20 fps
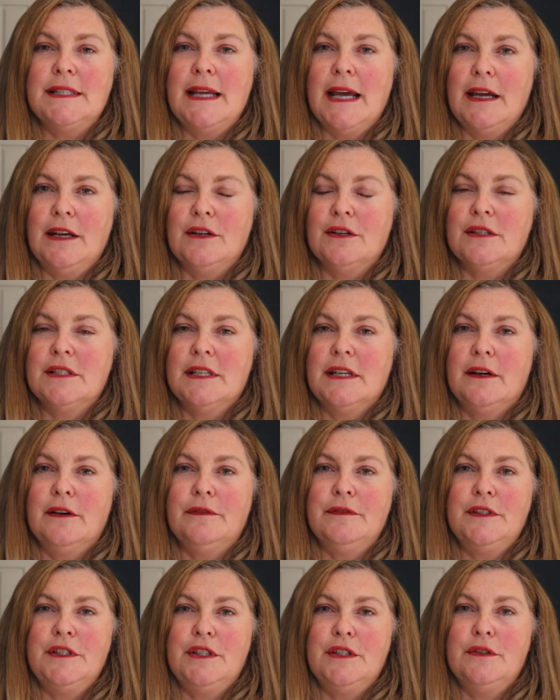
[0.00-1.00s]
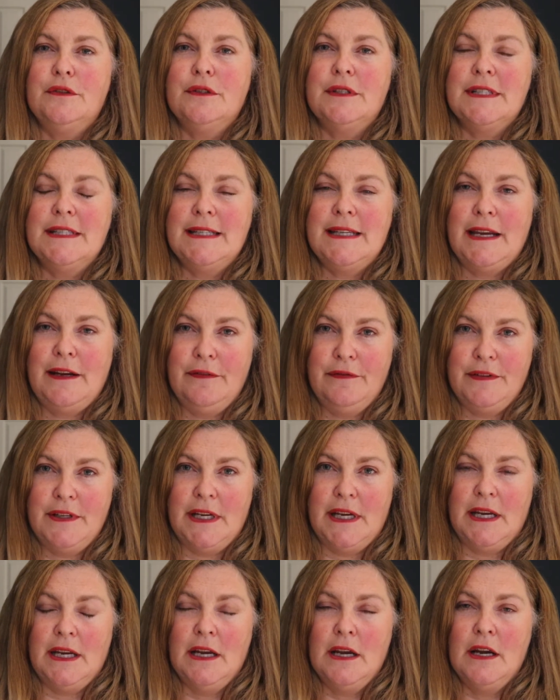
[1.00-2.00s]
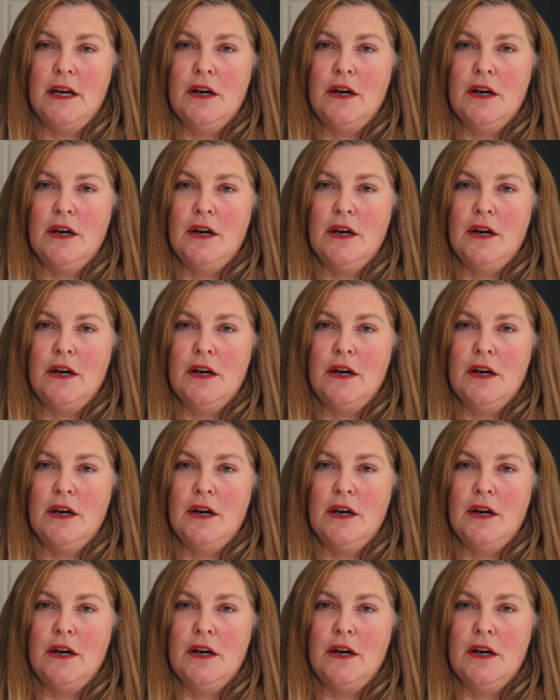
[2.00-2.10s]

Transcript: get yourself to safety.